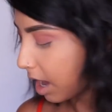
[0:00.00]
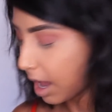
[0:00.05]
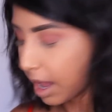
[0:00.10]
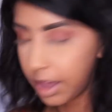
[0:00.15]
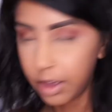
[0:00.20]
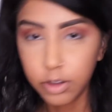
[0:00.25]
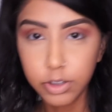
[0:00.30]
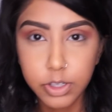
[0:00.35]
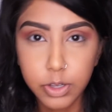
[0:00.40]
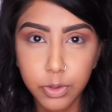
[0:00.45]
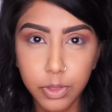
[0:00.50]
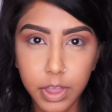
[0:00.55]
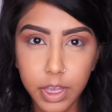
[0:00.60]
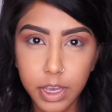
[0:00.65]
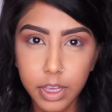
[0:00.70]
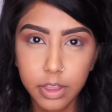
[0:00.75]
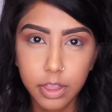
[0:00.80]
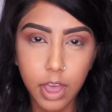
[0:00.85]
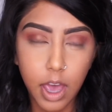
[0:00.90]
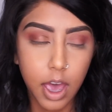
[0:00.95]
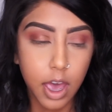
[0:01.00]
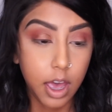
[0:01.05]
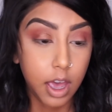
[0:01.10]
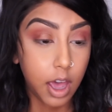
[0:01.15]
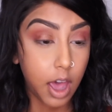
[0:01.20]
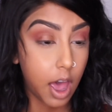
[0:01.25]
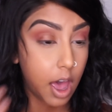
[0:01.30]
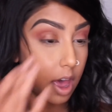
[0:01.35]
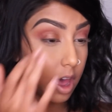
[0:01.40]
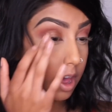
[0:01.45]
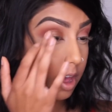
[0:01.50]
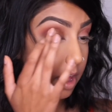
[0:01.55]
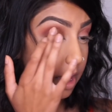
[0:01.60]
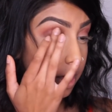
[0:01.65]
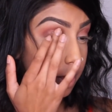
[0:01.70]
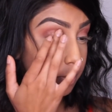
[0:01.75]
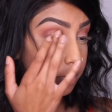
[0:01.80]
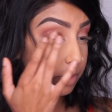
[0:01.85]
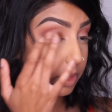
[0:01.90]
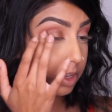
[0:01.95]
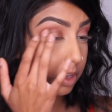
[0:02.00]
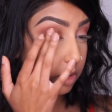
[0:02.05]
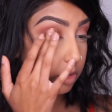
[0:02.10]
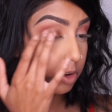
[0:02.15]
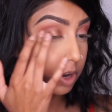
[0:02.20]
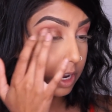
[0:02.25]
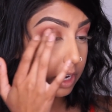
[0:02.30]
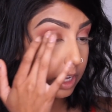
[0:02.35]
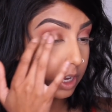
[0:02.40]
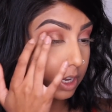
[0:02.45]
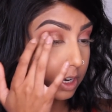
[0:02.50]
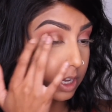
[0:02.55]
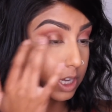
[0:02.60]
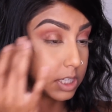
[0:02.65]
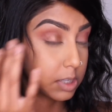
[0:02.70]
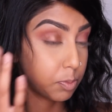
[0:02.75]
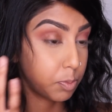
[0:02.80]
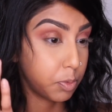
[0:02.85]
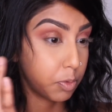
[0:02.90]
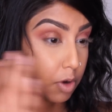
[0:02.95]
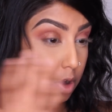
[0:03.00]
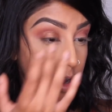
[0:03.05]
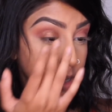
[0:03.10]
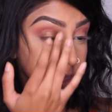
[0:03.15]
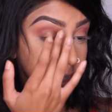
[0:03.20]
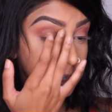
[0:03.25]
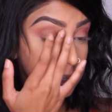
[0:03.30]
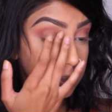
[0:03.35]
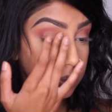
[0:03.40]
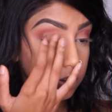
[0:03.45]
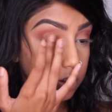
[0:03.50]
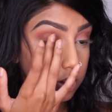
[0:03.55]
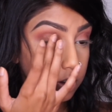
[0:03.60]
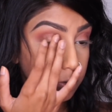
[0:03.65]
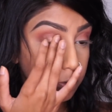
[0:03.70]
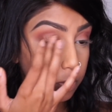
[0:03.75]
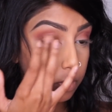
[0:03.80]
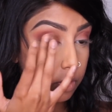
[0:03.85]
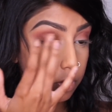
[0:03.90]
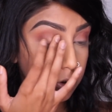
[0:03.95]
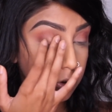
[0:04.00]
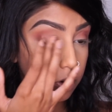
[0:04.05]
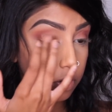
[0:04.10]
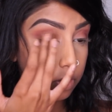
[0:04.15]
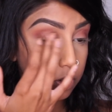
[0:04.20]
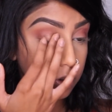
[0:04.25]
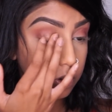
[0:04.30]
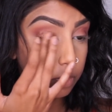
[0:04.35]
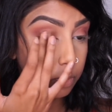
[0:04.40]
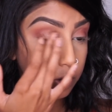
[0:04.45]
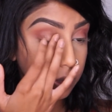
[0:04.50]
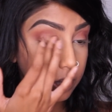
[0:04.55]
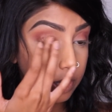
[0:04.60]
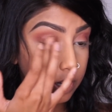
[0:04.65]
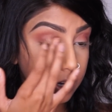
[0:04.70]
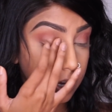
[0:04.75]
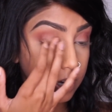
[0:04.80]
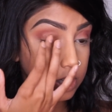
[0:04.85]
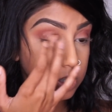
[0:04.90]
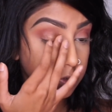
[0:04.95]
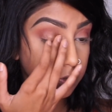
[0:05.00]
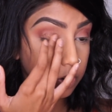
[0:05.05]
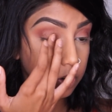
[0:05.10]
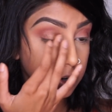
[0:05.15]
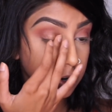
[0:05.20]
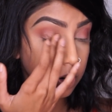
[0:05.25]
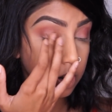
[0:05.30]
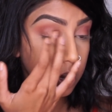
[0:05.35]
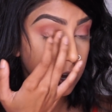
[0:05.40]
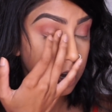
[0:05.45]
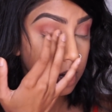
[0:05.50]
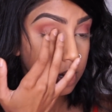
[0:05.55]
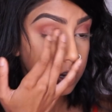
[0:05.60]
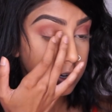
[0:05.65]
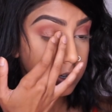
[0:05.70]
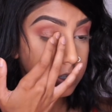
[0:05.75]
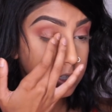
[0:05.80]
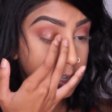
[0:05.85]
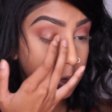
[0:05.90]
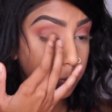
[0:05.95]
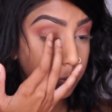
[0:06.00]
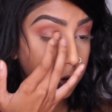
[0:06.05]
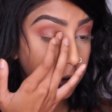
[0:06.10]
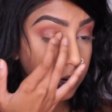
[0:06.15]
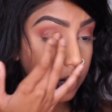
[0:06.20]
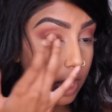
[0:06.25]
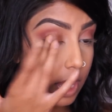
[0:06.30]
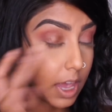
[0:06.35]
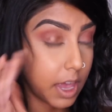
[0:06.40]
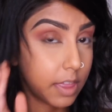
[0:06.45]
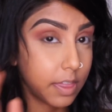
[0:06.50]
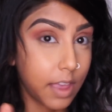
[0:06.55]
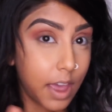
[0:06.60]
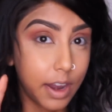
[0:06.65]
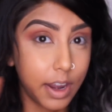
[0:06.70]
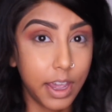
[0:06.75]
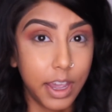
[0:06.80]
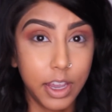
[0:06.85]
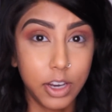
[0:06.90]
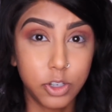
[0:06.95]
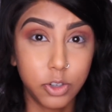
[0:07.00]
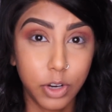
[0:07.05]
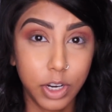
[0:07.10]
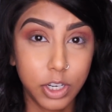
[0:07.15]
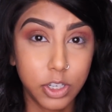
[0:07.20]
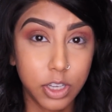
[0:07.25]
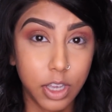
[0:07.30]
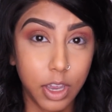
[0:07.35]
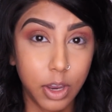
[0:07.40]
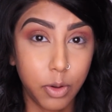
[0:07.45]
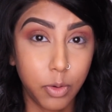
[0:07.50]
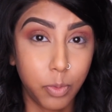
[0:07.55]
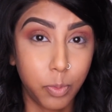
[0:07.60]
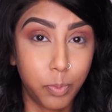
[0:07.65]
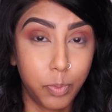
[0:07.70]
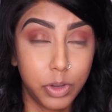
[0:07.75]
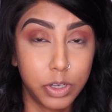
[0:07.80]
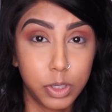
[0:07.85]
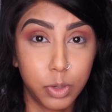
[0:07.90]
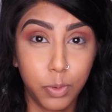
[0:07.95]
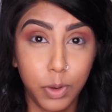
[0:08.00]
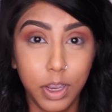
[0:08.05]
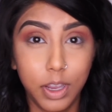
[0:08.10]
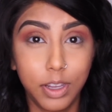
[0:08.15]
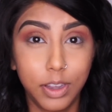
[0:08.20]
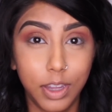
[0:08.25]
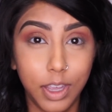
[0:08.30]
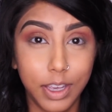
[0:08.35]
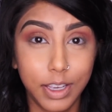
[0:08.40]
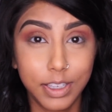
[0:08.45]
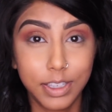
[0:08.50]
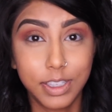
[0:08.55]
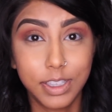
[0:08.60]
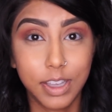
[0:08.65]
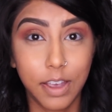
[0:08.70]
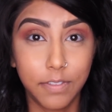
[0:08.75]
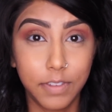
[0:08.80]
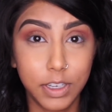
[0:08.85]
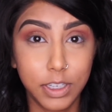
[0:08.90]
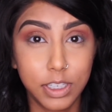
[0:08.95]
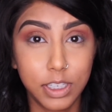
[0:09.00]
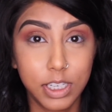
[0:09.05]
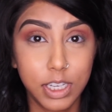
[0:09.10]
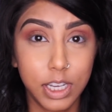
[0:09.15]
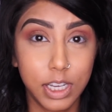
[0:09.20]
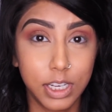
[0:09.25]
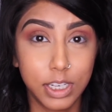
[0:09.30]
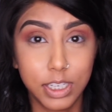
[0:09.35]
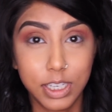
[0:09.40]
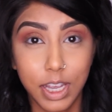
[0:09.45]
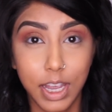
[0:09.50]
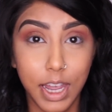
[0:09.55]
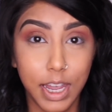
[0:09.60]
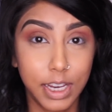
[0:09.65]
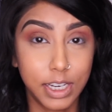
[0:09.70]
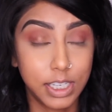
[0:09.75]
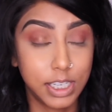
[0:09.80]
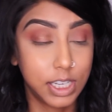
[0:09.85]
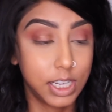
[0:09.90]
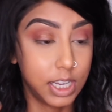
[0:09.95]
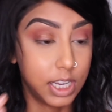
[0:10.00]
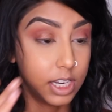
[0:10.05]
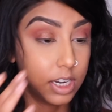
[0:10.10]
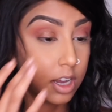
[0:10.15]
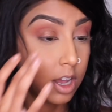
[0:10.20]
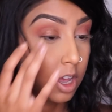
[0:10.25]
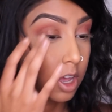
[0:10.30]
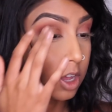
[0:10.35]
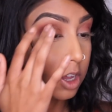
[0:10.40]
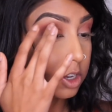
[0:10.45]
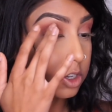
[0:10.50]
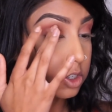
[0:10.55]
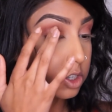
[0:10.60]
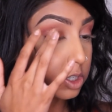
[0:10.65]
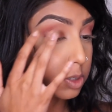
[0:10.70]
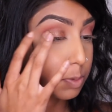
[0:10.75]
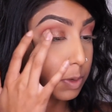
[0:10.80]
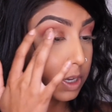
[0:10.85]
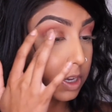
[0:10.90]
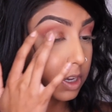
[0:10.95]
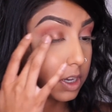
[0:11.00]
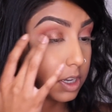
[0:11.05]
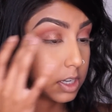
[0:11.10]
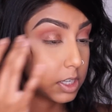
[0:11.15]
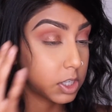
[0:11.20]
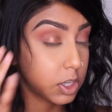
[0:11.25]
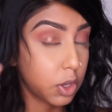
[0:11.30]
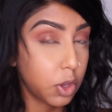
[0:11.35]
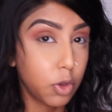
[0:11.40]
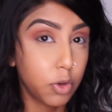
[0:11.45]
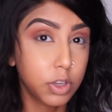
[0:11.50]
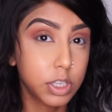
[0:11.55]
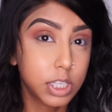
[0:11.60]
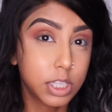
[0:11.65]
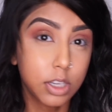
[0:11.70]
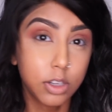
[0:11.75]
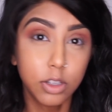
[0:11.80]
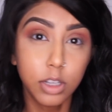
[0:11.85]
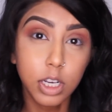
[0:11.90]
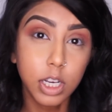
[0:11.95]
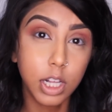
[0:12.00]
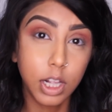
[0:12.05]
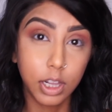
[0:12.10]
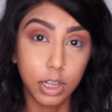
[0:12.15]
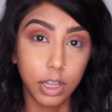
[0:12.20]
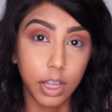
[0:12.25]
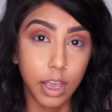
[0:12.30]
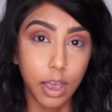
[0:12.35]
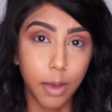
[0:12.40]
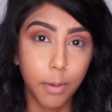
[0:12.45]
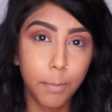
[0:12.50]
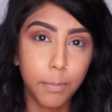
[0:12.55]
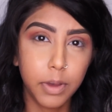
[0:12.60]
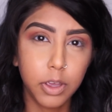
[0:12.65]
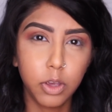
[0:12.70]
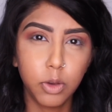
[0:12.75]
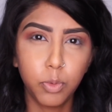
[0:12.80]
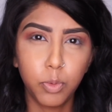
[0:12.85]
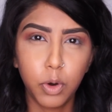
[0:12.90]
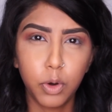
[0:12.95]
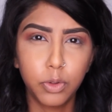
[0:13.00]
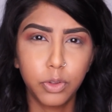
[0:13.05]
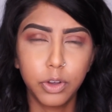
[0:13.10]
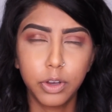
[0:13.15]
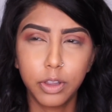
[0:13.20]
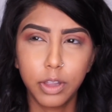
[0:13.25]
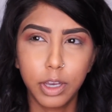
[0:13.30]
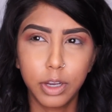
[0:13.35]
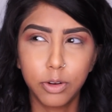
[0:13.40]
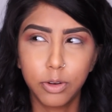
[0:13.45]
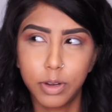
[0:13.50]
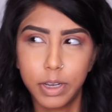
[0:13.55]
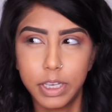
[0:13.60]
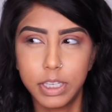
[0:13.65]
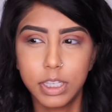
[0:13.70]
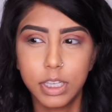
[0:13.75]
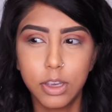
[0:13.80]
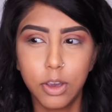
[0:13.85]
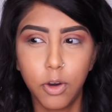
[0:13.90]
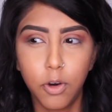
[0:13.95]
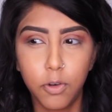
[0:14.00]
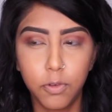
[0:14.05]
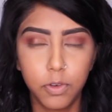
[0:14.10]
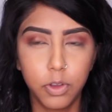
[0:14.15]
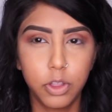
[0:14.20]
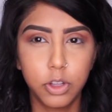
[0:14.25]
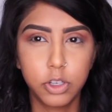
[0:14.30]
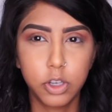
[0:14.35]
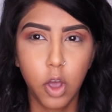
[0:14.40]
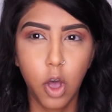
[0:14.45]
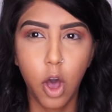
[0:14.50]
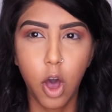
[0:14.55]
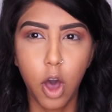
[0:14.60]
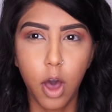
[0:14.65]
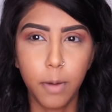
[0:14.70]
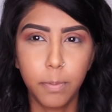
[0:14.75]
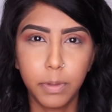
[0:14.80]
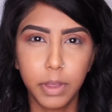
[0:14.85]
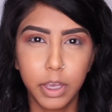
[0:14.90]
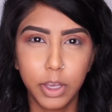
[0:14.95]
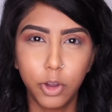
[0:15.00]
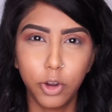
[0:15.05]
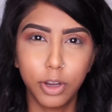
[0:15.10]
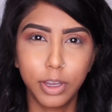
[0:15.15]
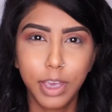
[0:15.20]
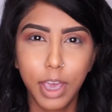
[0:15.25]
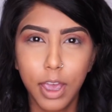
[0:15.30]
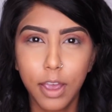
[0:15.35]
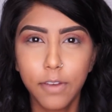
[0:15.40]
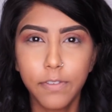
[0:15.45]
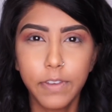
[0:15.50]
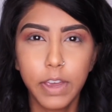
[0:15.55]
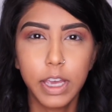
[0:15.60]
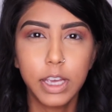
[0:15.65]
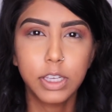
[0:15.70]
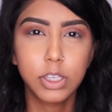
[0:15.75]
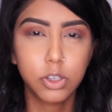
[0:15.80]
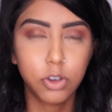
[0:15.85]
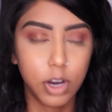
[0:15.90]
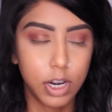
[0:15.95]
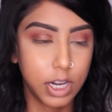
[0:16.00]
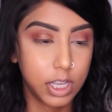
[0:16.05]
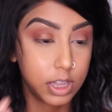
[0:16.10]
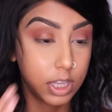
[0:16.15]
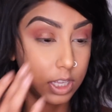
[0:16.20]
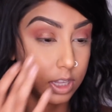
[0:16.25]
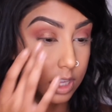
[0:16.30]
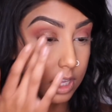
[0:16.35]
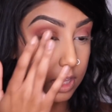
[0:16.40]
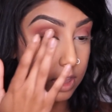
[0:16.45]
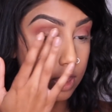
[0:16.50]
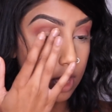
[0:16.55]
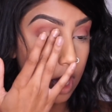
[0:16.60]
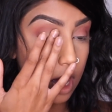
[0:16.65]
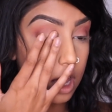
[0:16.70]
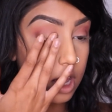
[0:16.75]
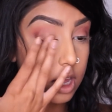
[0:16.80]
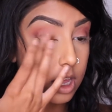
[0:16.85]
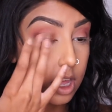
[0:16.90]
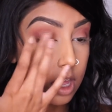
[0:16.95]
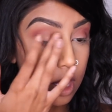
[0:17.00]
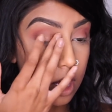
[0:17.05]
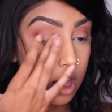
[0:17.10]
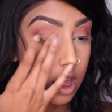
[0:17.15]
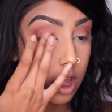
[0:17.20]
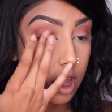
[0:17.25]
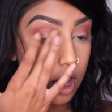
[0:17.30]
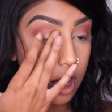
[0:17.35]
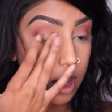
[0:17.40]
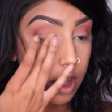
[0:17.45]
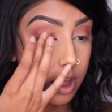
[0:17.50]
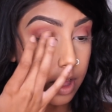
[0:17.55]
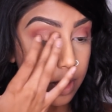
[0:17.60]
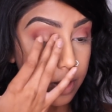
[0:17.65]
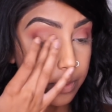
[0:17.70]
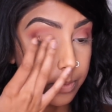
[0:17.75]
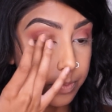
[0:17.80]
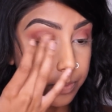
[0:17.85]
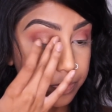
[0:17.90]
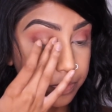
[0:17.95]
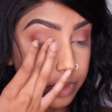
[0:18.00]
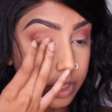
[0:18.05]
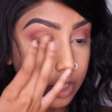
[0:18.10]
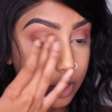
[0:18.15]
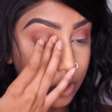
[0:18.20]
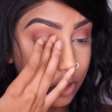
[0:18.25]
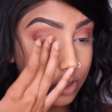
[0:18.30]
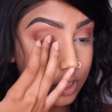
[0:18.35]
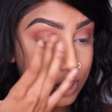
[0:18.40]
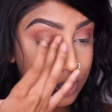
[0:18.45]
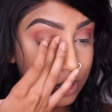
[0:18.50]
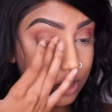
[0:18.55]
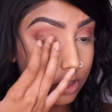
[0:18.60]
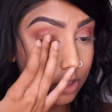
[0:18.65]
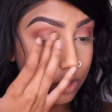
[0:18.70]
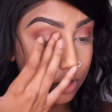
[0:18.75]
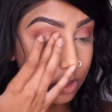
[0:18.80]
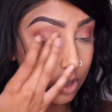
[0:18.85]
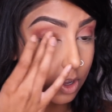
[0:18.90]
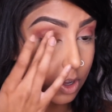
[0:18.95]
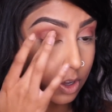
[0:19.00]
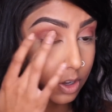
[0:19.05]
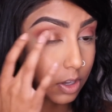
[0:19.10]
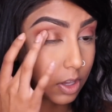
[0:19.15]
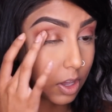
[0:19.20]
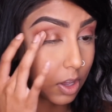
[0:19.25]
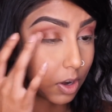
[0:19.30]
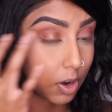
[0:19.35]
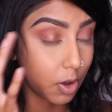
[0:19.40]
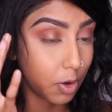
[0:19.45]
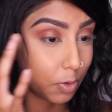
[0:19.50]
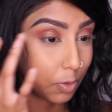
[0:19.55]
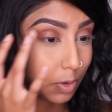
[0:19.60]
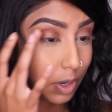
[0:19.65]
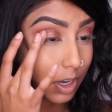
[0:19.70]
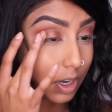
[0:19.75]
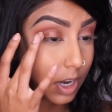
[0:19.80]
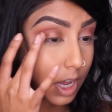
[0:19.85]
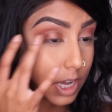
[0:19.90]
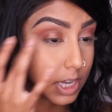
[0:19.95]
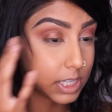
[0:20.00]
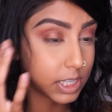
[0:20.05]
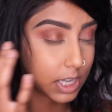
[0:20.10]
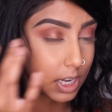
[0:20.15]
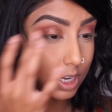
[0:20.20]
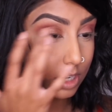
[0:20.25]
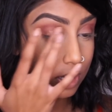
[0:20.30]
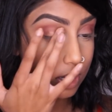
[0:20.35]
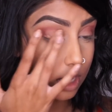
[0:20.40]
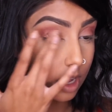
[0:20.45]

I also think that creating a nice bronzy look will look really nice for someone in that age range, like between like 17 to 18, just because you'll still look glam, but you won't look like crazy over the top like your cake face or anything like that. You'll still look, you know, nice and